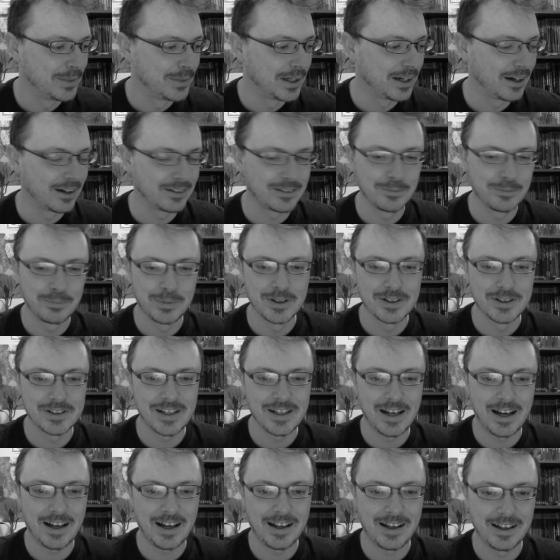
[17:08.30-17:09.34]
octopus.
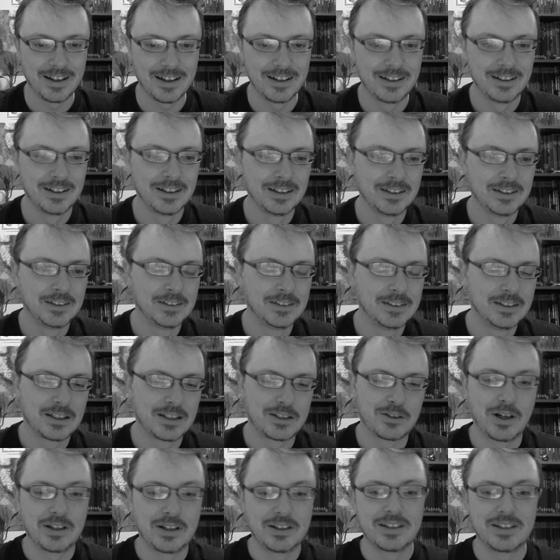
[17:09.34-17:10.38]

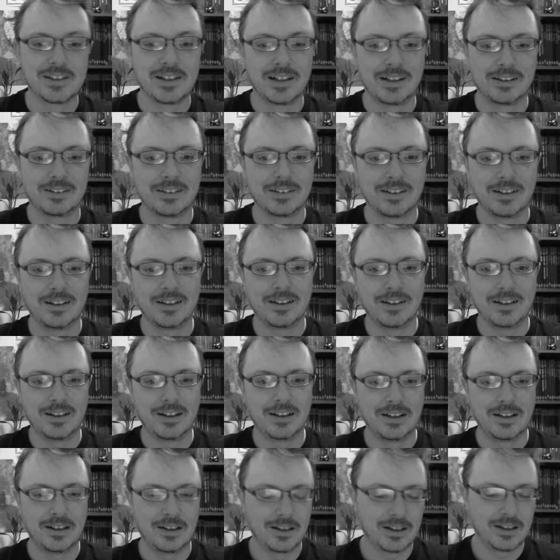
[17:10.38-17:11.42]
So I designed
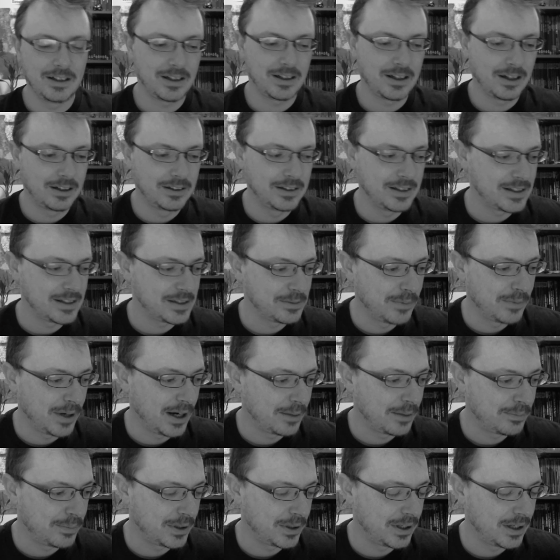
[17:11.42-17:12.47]
kind of this
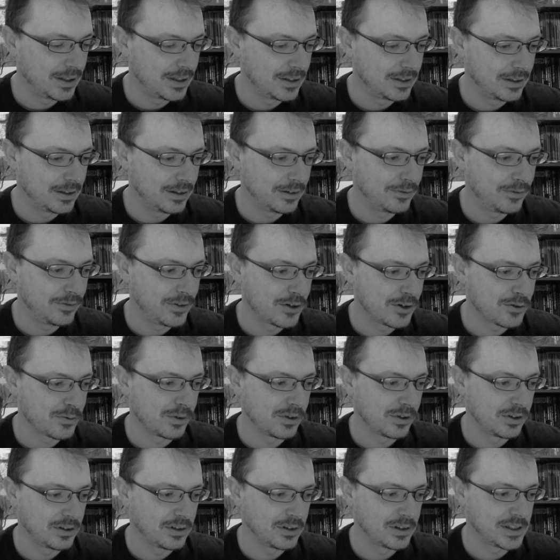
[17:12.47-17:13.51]
map and
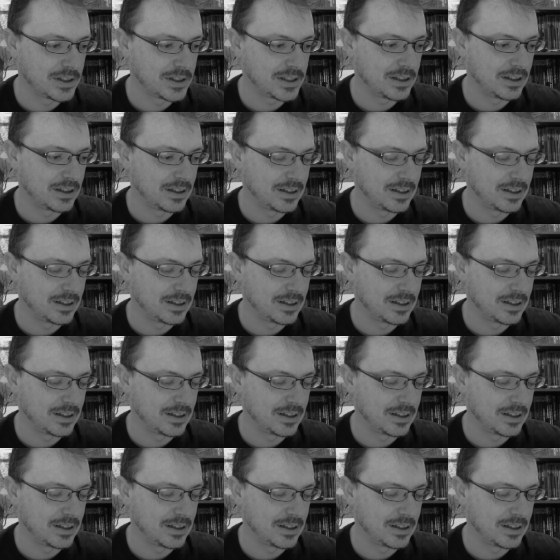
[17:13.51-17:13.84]
visuals,